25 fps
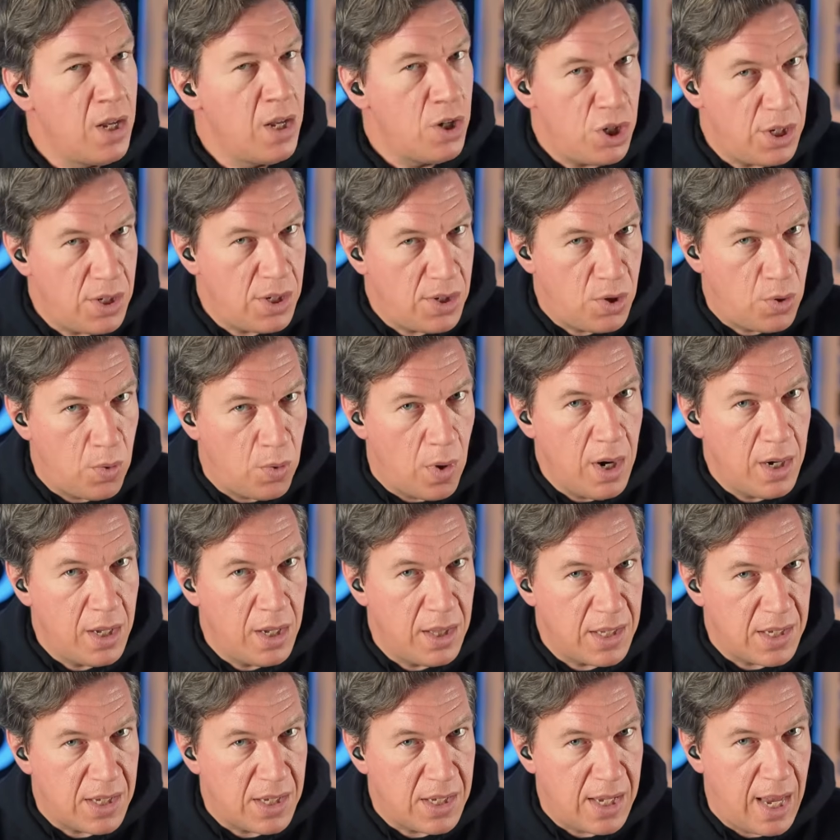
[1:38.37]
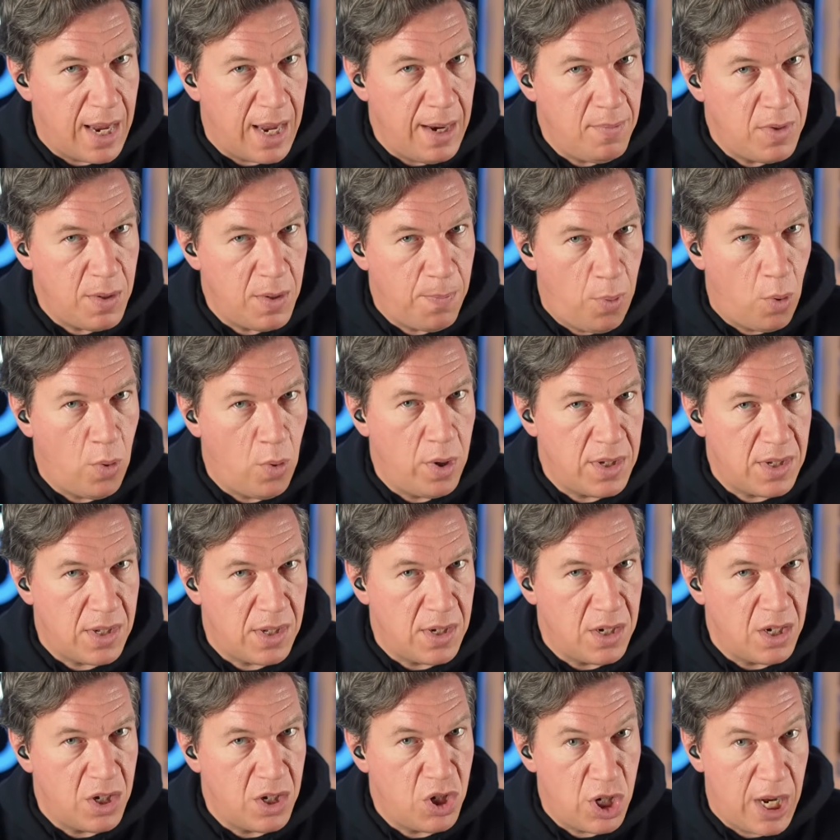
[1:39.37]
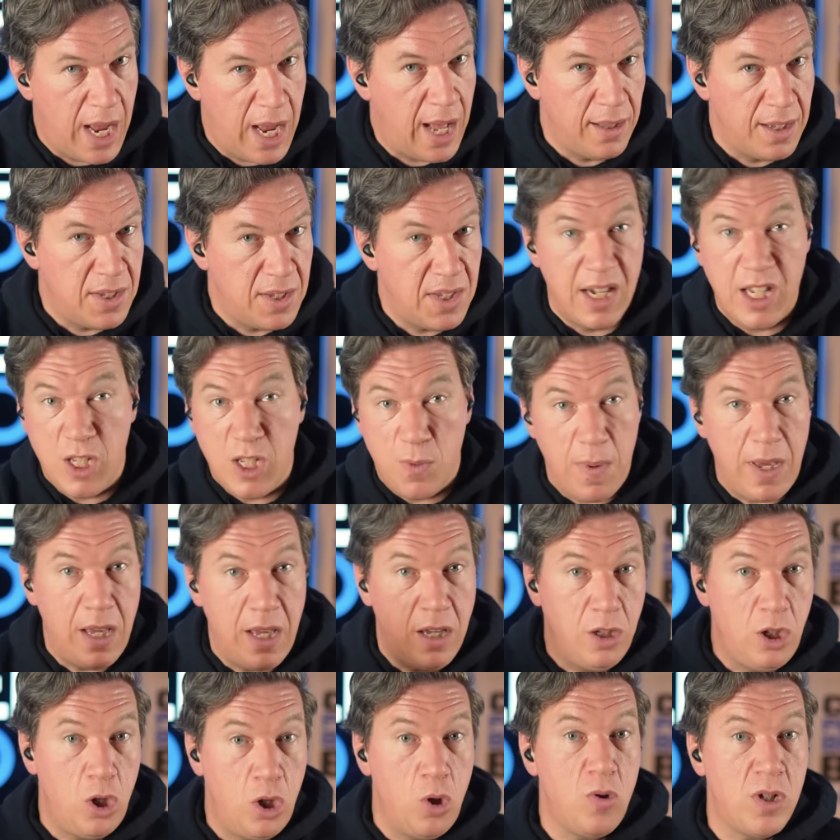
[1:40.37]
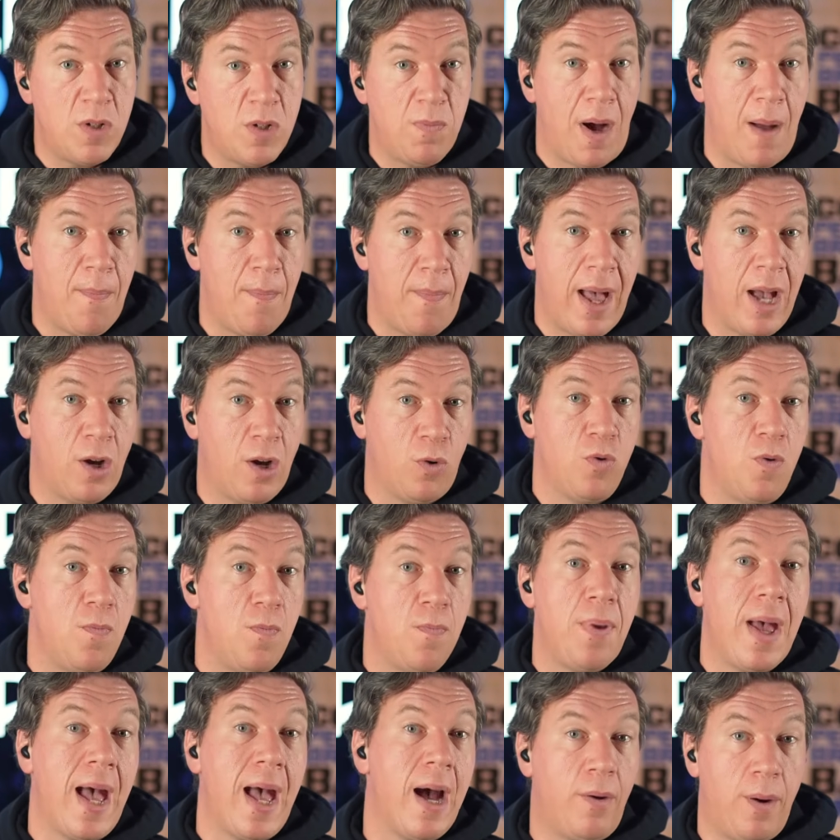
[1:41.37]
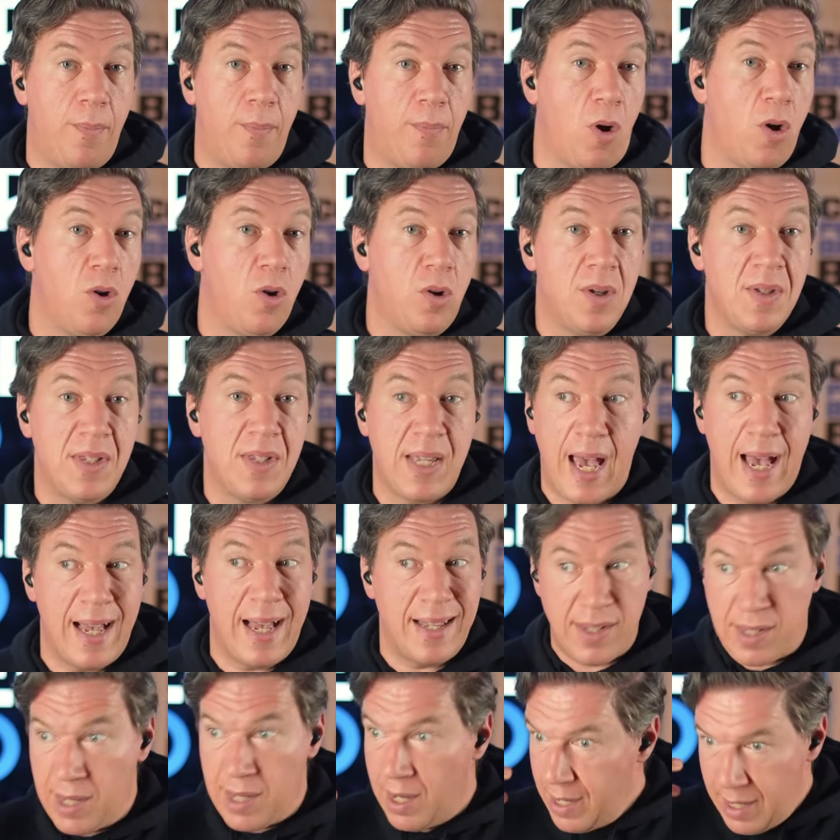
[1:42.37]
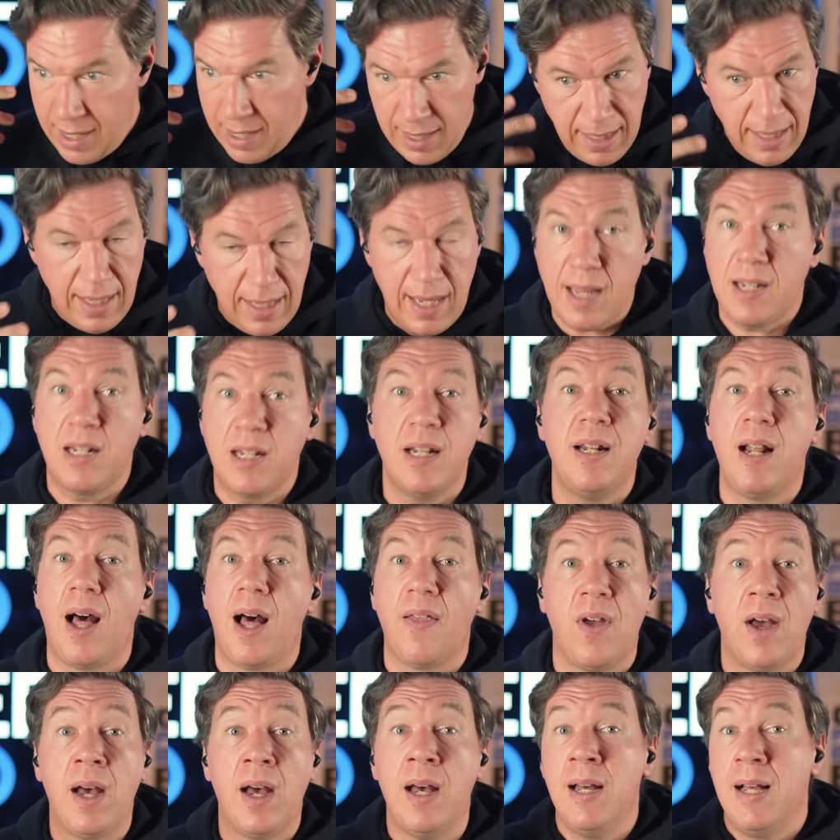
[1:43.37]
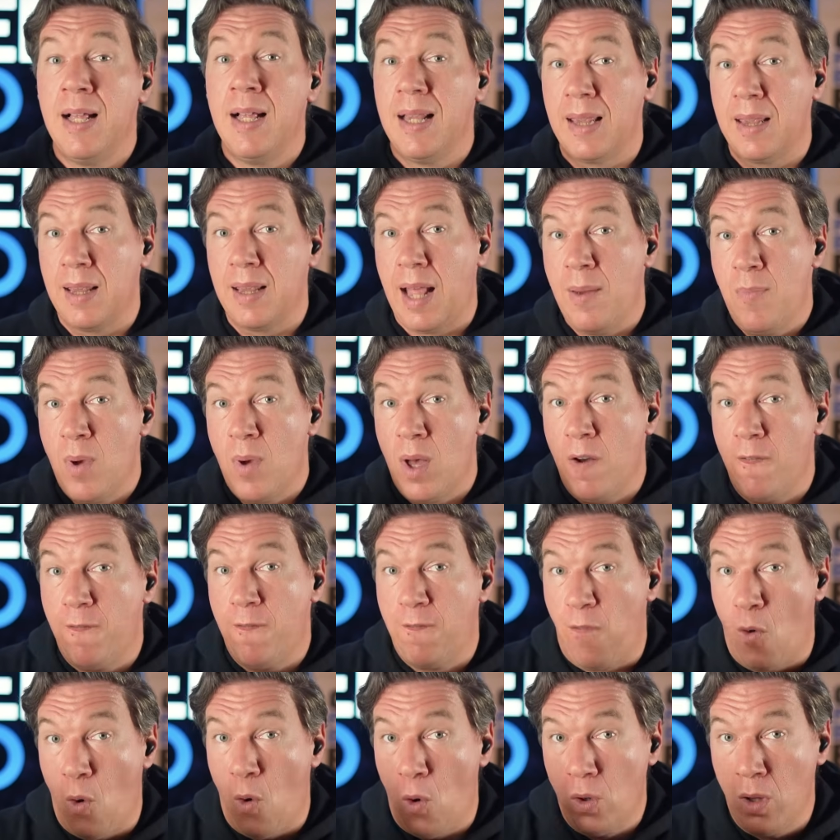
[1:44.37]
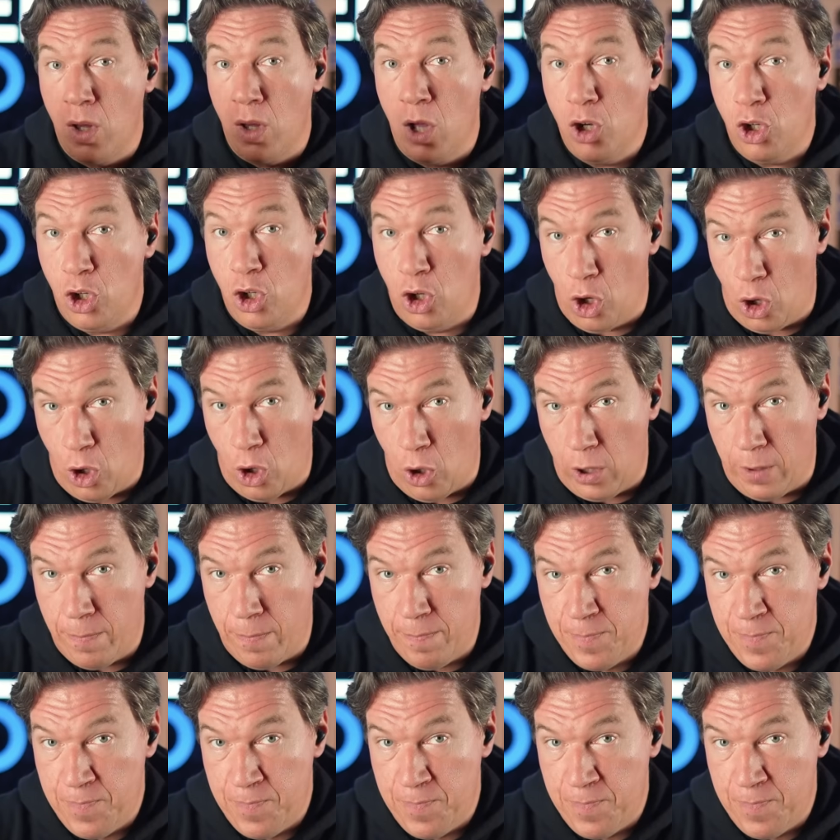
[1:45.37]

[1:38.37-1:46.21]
She's drunk the same poisoned chalice and is being used by backroom power brokers as yet another Labor fall girl.